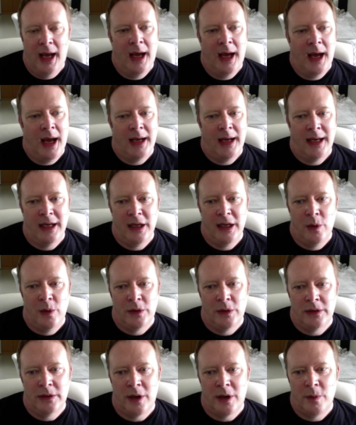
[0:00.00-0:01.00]
and it
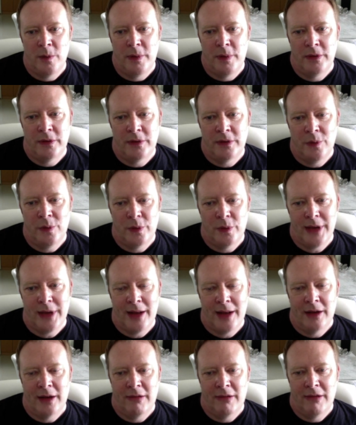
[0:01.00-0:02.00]
uses open source
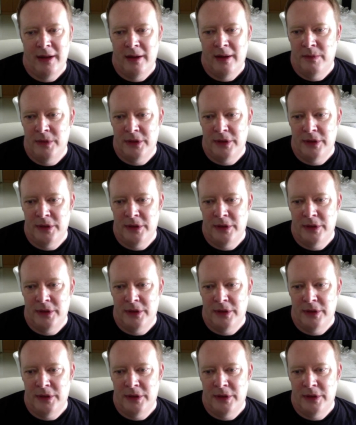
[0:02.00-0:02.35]
algorithms